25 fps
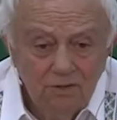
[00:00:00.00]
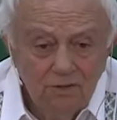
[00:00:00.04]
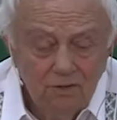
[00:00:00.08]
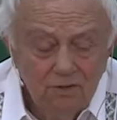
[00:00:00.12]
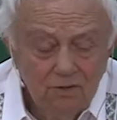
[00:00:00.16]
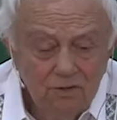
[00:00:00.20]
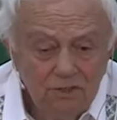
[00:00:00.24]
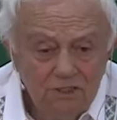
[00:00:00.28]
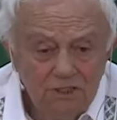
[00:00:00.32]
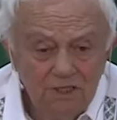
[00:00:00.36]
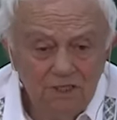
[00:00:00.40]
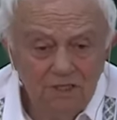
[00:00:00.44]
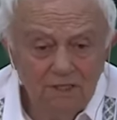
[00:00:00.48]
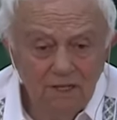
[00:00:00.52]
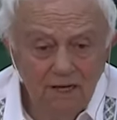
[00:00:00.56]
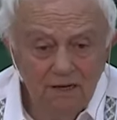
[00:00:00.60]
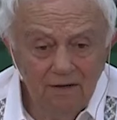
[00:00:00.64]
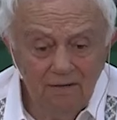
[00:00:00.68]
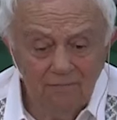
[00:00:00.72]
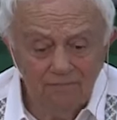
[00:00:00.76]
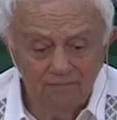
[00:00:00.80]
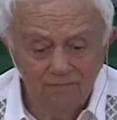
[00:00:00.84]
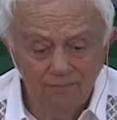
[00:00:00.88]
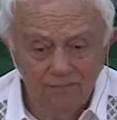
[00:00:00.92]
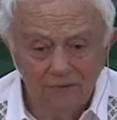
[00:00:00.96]
You see,
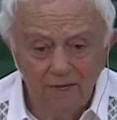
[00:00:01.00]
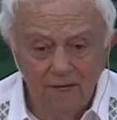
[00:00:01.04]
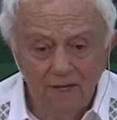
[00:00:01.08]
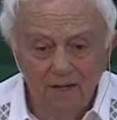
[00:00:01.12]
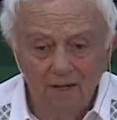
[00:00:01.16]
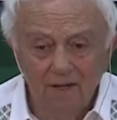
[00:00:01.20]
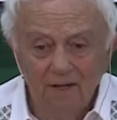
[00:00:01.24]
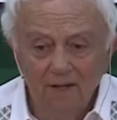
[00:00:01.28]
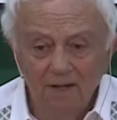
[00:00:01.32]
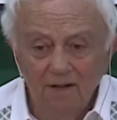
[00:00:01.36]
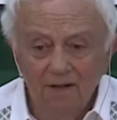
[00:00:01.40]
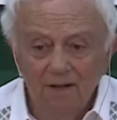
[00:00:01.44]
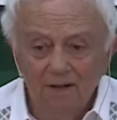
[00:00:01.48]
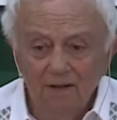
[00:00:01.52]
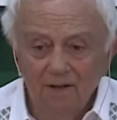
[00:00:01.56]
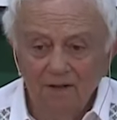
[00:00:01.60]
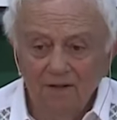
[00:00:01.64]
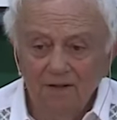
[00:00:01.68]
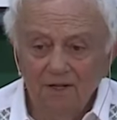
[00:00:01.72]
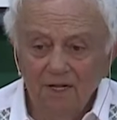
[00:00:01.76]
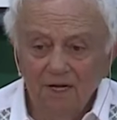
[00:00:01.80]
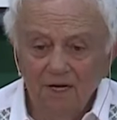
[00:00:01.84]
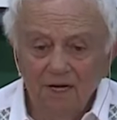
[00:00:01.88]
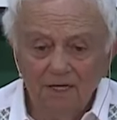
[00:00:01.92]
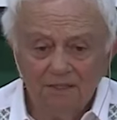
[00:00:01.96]
they,
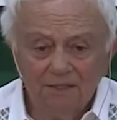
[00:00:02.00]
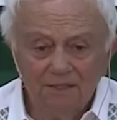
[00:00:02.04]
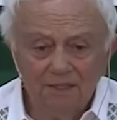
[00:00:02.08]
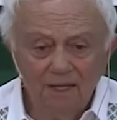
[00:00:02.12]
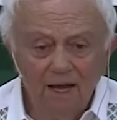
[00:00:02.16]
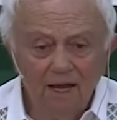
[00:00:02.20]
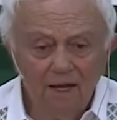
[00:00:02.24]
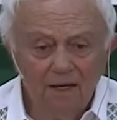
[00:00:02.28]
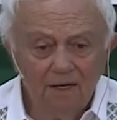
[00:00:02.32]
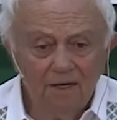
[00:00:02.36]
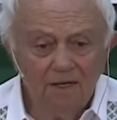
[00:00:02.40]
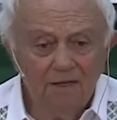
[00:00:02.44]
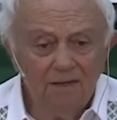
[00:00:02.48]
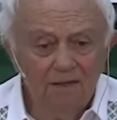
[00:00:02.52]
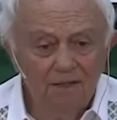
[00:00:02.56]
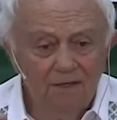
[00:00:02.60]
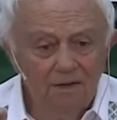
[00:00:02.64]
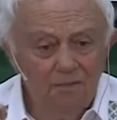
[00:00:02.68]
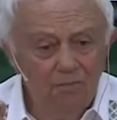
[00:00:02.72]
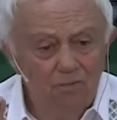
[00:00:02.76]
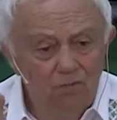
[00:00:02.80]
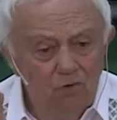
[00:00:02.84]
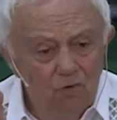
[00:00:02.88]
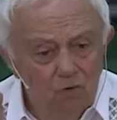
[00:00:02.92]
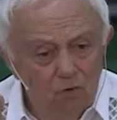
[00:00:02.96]
they attack the
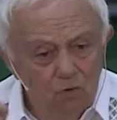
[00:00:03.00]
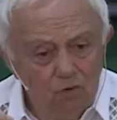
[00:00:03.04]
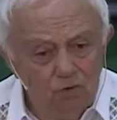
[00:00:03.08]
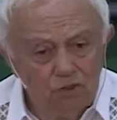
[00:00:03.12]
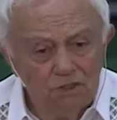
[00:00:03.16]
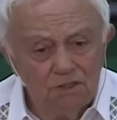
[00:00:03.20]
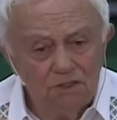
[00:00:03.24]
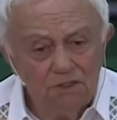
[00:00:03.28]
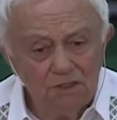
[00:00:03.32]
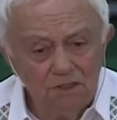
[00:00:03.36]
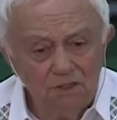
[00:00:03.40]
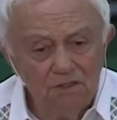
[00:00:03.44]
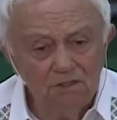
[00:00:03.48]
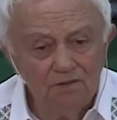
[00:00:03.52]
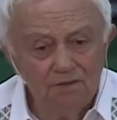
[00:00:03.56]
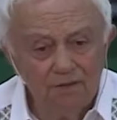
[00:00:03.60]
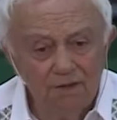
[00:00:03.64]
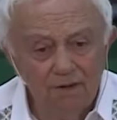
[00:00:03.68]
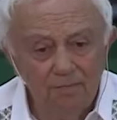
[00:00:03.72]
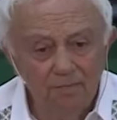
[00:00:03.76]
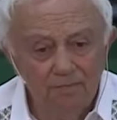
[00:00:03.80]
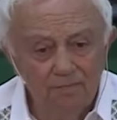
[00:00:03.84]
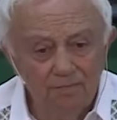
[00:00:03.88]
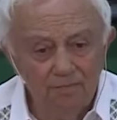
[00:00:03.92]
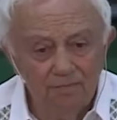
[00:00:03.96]
immune
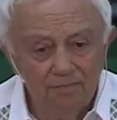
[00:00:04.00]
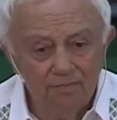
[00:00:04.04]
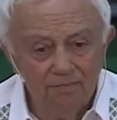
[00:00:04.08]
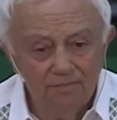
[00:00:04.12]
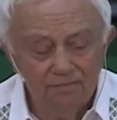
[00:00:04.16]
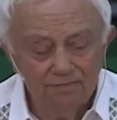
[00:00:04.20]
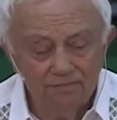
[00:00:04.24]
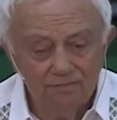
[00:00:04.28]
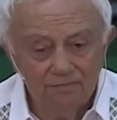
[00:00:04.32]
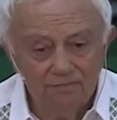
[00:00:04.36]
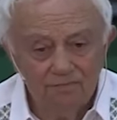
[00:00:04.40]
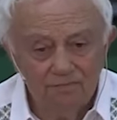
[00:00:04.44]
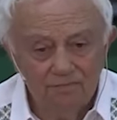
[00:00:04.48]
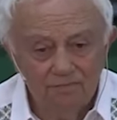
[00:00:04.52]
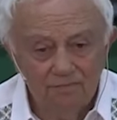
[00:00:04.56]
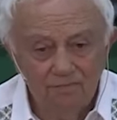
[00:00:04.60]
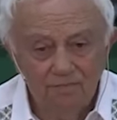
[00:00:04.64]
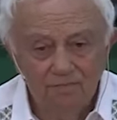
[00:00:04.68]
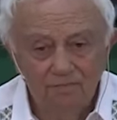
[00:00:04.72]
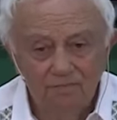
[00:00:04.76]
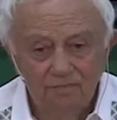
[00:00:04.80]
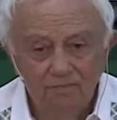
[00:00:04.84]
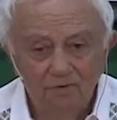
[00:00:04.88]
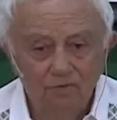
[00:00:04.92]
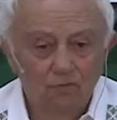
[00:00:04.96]
system.
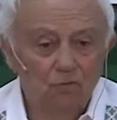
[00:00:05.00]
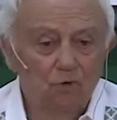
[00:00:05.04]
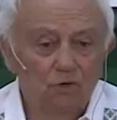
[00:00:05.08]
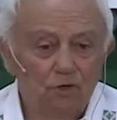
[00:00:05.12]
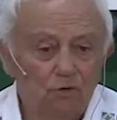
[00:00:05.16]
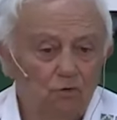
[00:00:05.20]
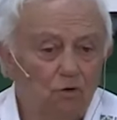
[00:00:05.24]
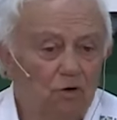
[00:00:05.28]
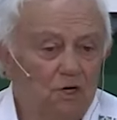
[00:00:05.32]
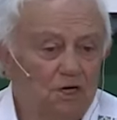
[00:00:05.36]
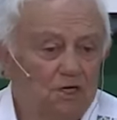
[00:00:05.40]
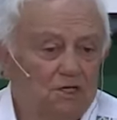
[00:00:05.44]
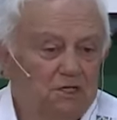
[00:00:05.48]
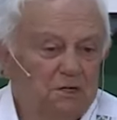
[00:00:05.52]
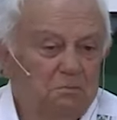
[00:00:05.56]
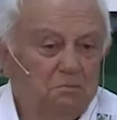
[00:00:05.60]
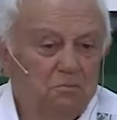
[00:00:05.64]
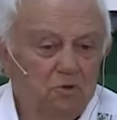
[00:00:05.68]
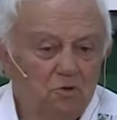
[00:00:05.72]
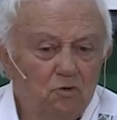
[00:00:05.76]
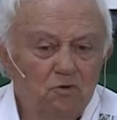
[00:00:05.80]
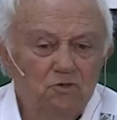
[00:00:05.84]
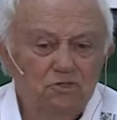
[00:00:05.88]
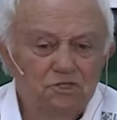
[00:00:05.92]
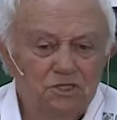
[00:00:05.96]
We call it
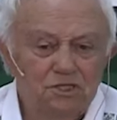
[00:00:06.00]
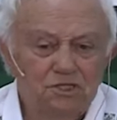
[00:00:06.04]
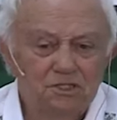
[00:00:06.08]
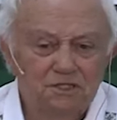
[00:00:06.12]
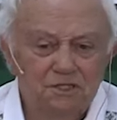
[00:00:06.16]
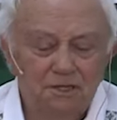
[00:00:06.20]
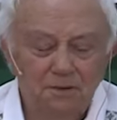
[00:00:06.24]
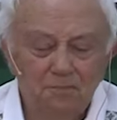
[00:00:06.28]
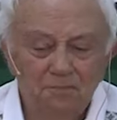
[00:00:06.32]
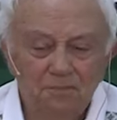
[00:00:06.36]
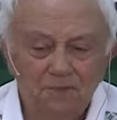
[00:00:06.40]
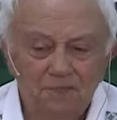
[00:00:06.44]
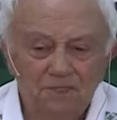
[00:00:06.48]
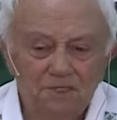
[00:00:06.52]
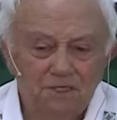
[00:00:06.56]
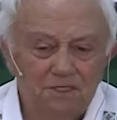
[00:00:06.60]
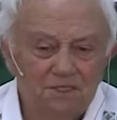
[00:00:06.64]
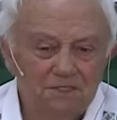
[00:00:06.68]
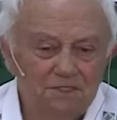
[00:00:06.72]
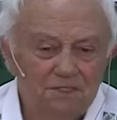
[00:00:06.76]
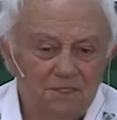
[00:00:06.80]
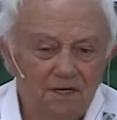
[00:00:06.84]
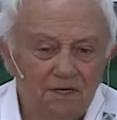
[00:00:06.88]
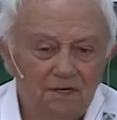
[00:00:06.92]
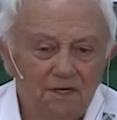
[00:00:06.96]
immune system. It
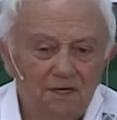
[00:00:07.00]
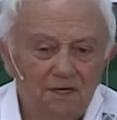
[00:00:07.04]
is